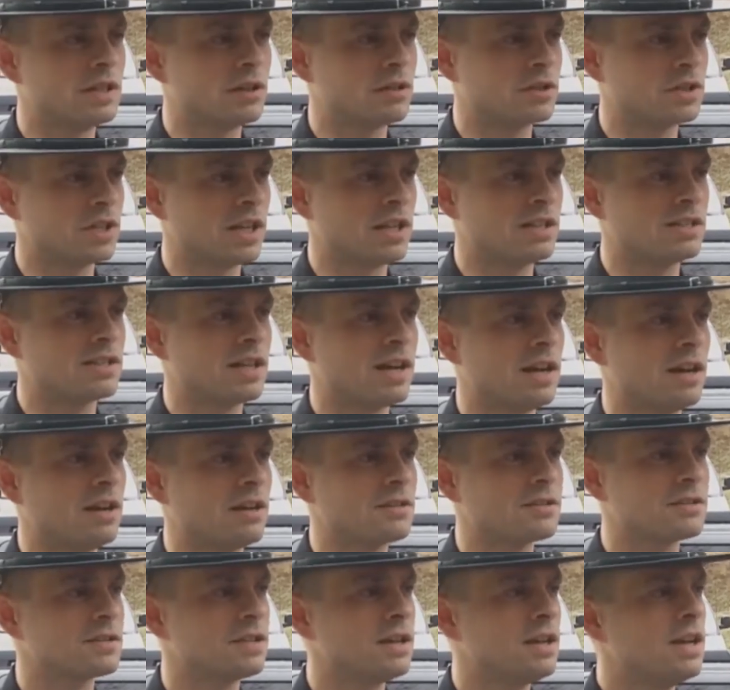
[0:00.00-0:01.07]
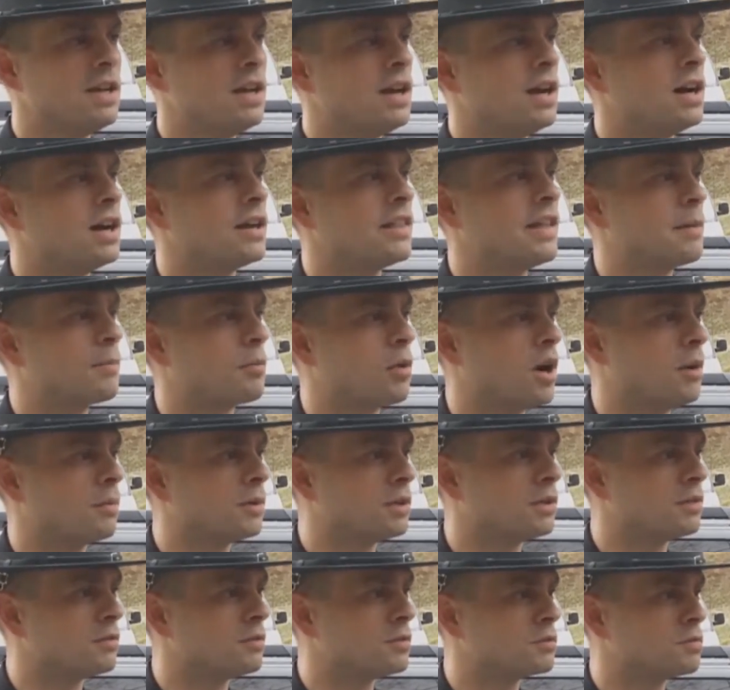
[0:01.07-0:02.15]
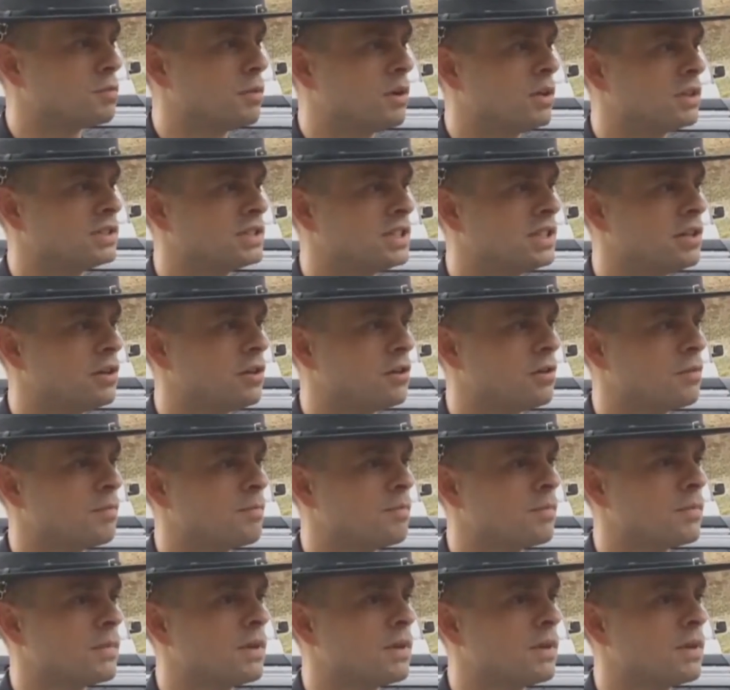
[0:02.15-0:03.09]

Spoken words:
near Shane's house. That prompted the response here.